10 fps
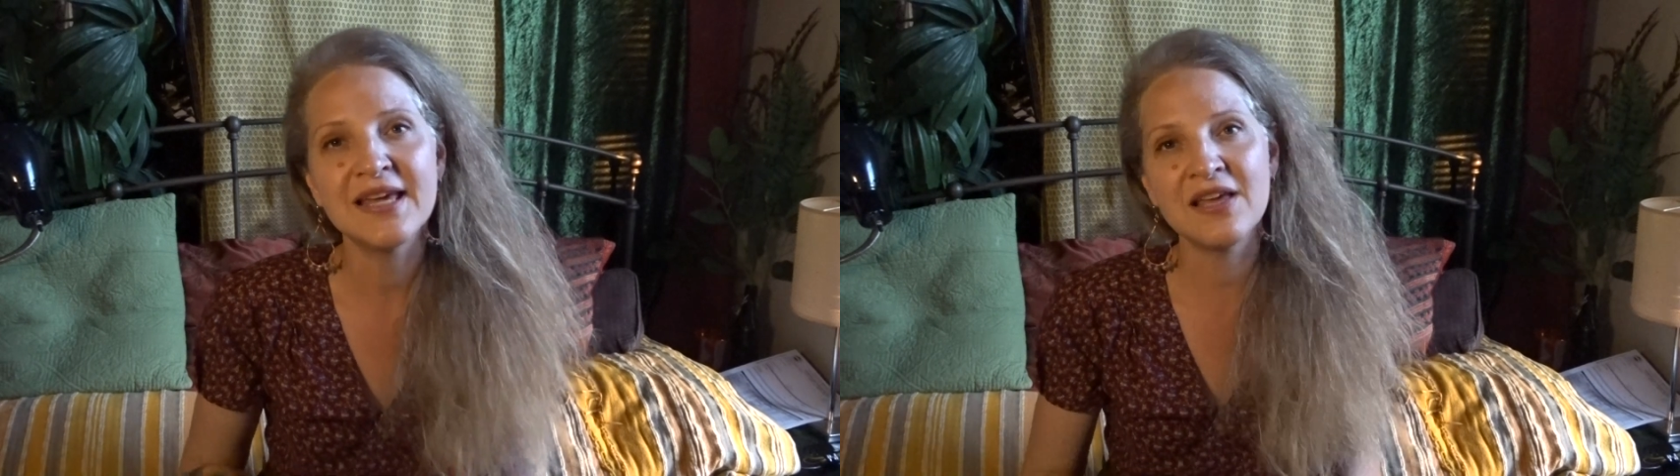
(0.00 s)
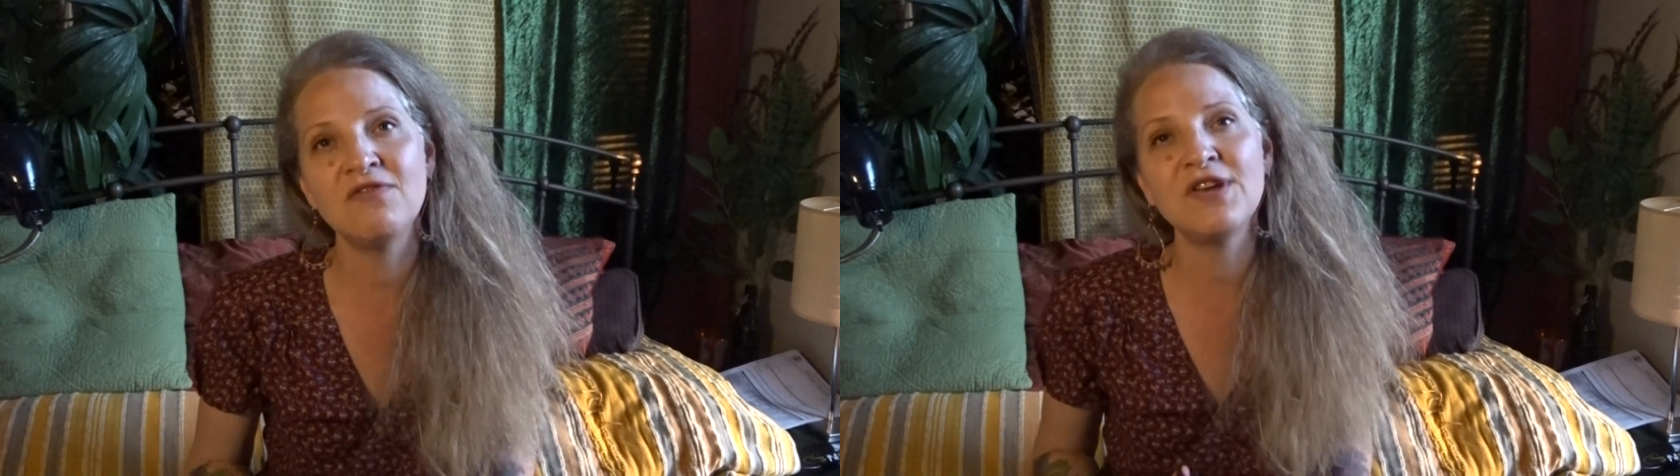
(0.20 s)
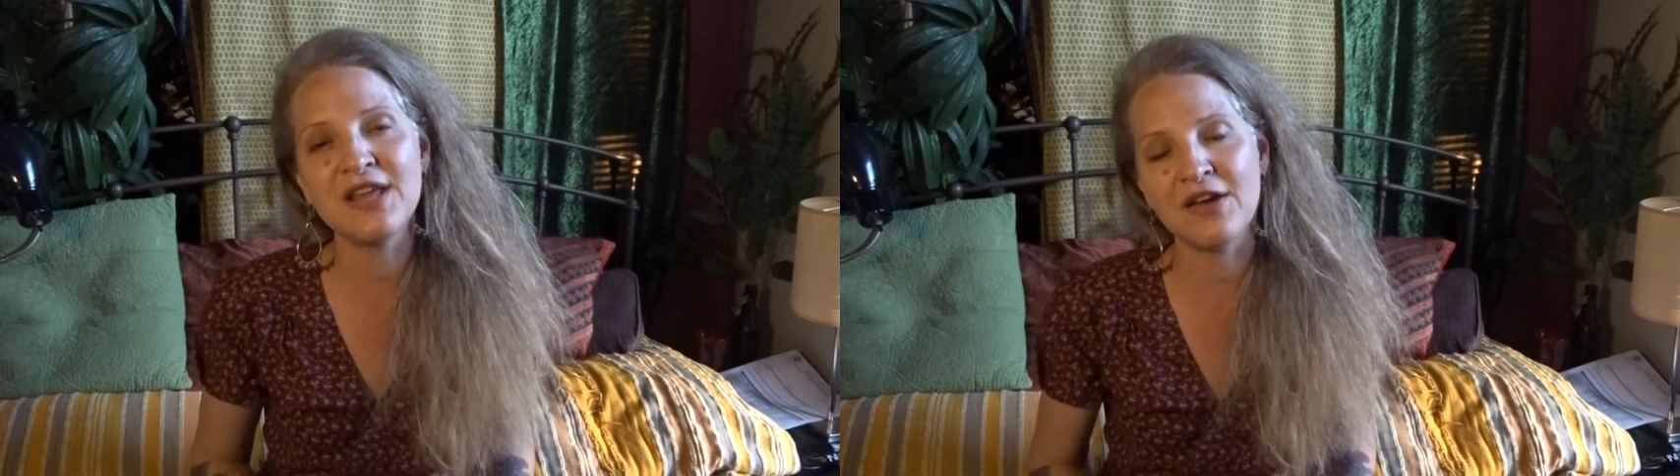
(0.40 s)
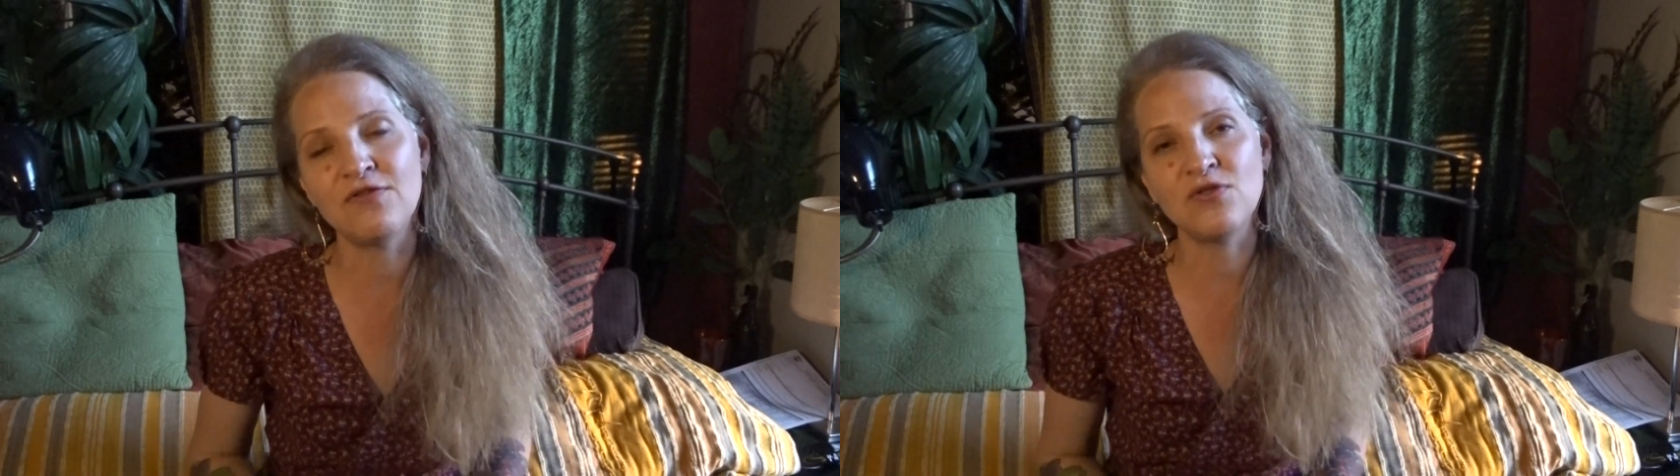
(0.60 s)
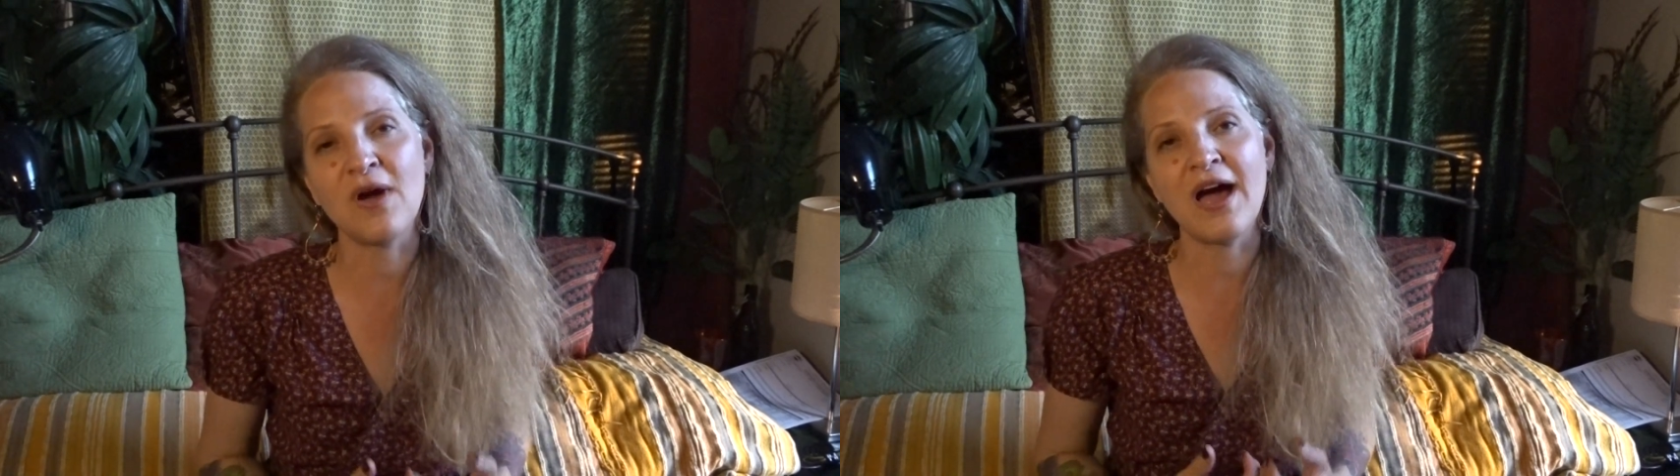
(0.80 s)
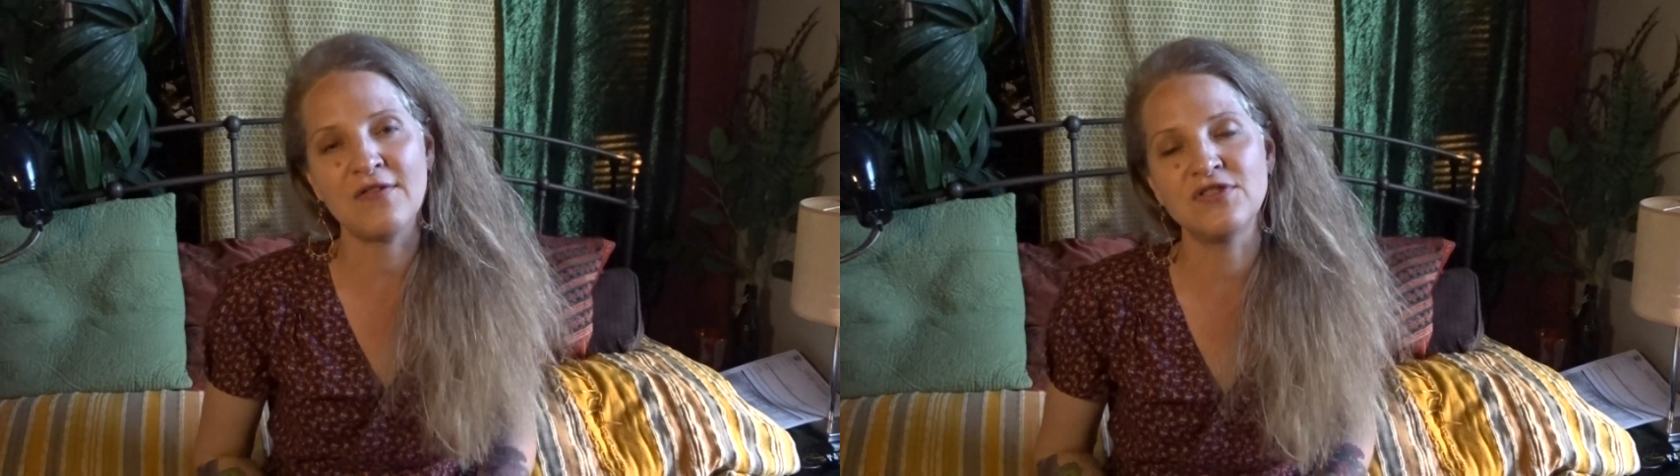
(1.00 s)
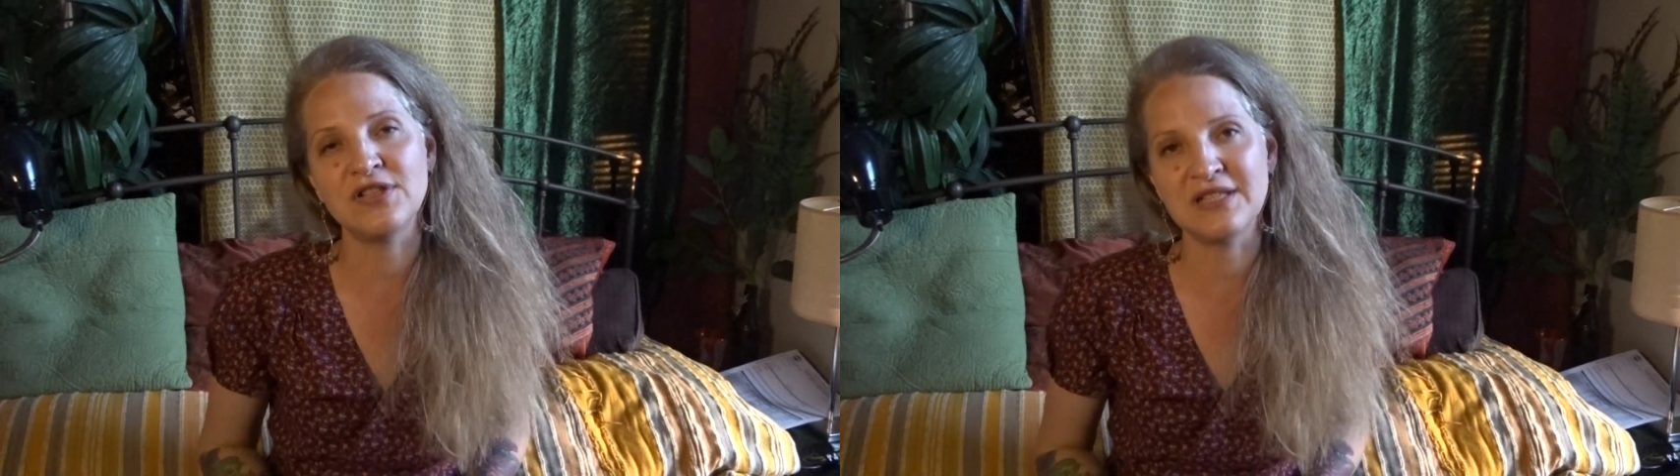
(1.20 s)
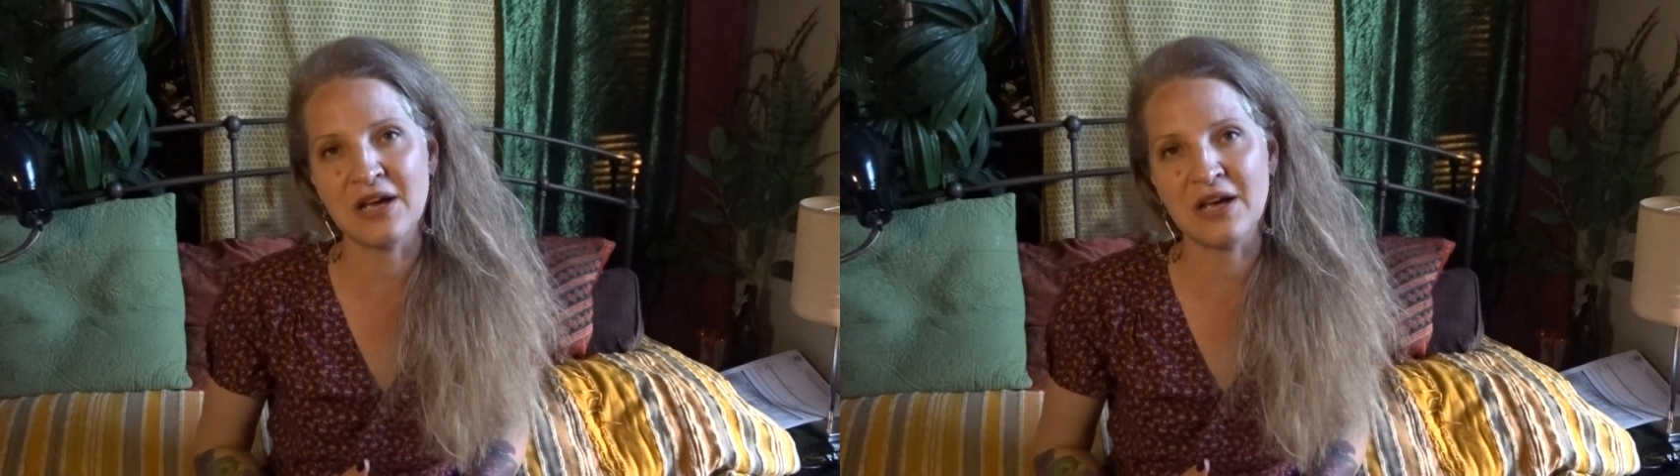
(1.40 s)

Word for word: even if you have to